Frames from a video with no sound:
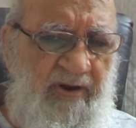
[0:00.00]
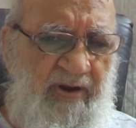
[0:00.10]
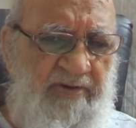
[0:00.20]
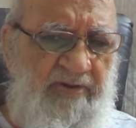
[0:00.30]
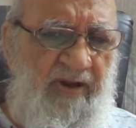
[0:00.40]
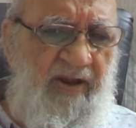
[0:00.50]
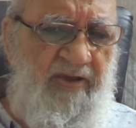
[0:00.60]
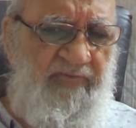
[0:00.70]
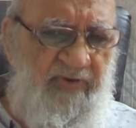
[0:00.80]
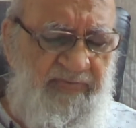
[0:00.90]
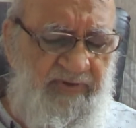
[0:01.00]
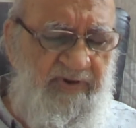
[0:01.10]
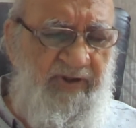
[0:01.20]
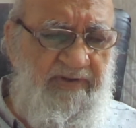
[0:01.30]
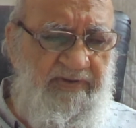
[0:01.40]
and the life after
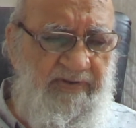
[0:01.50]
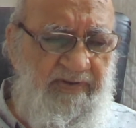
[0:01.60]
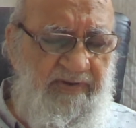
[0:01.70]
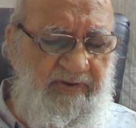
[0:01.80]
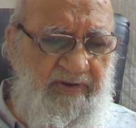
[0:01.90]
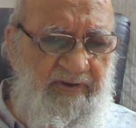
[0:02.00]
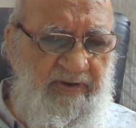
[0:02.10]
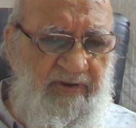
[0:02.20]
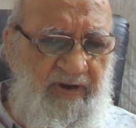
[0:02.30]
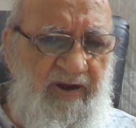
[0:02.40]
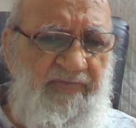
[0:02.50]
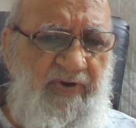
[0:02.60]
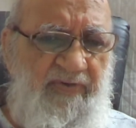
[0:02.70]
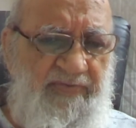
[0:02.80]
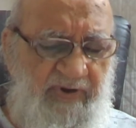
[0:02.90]
death, life
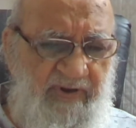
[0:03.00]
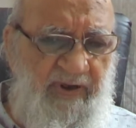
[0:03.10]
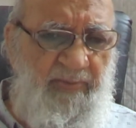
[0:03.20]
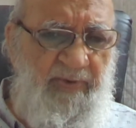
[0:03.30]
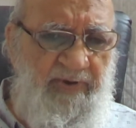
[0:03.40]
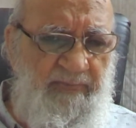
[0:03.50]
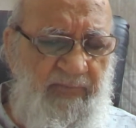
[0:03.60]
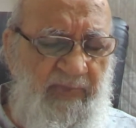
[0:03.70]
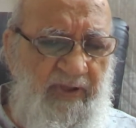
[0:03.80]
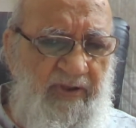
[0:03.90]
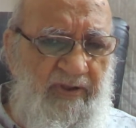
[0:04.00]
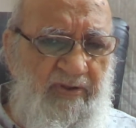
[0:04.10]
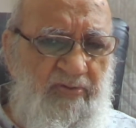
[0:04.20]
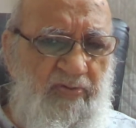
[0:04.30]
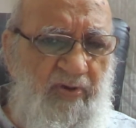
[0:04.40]
after Qiyamah.
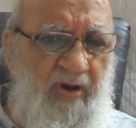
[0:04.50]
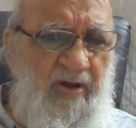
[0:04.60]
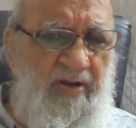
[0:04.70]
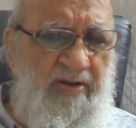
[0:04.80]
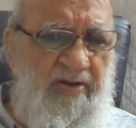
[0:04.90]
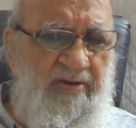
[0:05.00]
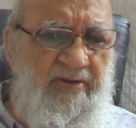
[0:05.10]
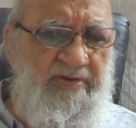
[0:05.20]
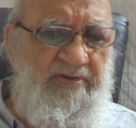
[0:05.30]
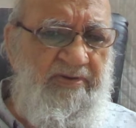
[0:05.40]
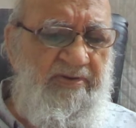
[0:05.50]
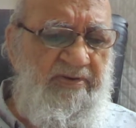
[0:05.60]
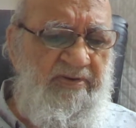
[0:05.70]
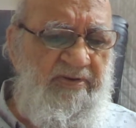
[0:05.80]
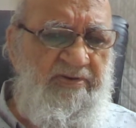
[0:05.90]
So all this
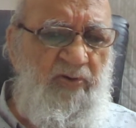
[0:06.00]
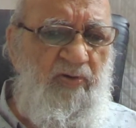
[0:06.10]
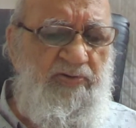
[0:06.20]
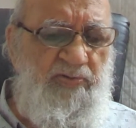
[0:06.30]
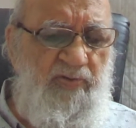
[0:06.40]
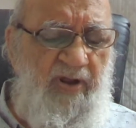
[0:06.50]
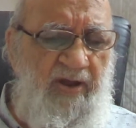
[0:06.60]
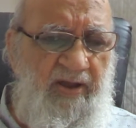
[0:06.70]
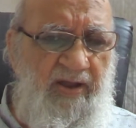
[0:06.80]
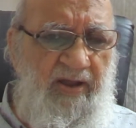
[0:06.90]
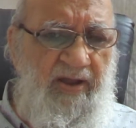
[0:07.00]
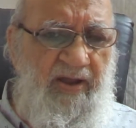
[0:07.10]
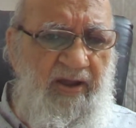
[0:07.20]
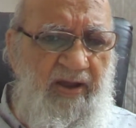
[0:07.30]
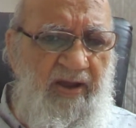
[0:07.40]
whole surah
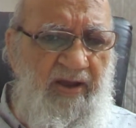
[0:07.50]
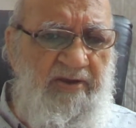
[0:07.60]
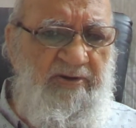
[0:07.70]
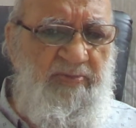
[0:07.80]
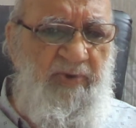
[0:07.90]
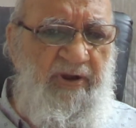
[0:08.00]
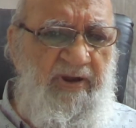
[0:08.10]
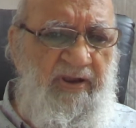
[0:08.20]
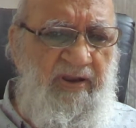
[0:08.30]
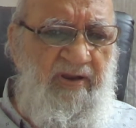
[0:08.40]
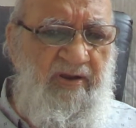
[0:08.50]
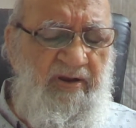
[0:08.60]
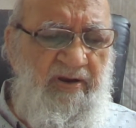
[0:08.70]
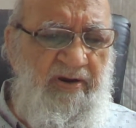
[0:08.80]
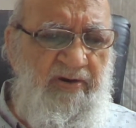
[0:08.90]
is mainly
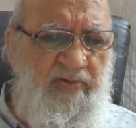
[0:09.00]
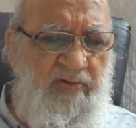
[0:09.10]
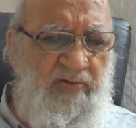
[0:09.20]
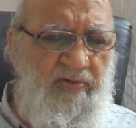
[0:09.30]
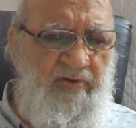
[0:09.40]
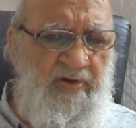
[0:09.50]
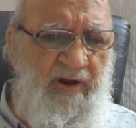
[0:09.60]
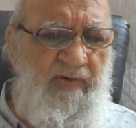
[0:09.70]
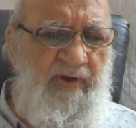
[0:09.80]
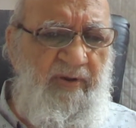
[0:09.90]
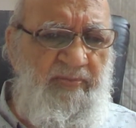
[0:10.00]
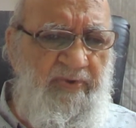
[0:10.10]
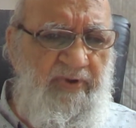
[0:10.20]
to develop